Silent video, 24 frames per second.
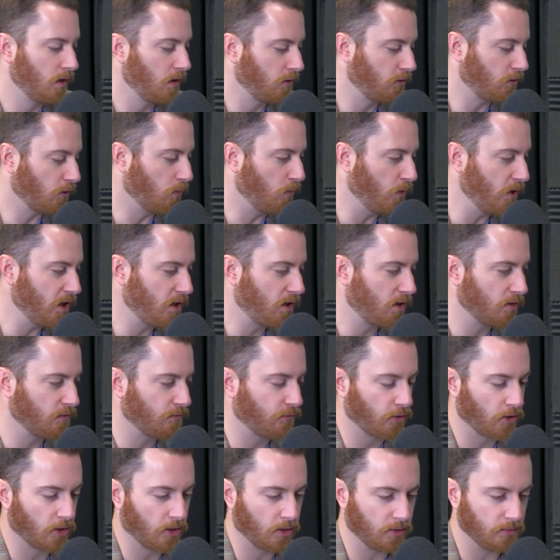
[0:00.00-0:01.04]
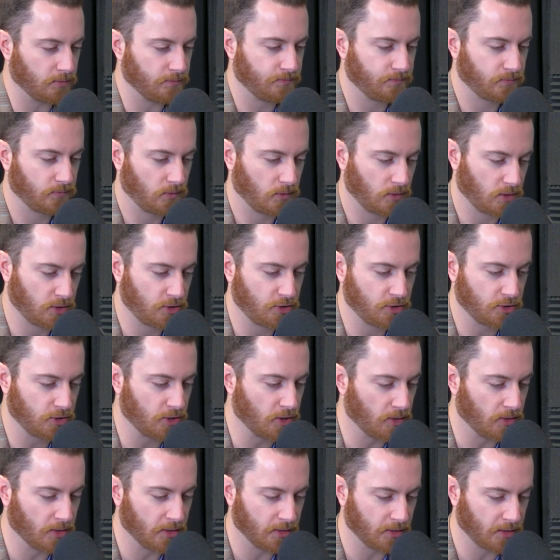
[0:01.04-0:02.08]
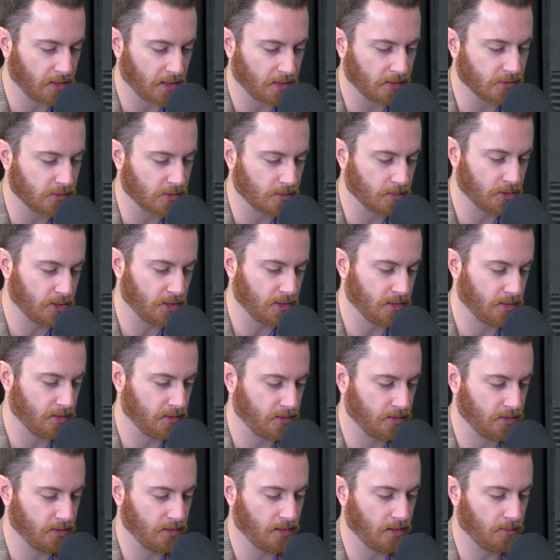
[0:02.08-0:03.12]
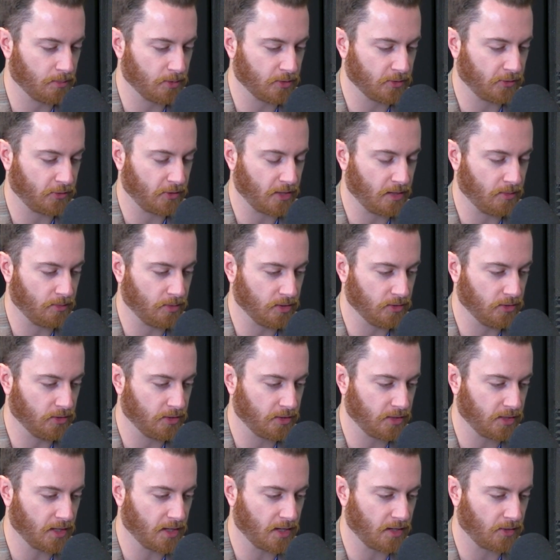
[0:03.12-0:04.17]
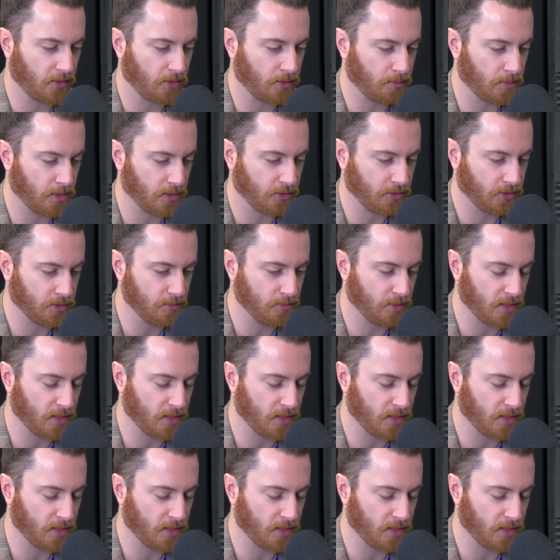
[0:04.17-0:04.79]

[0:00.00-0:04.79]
so we convert let's just go into like some of the numbers that we look at on a monthly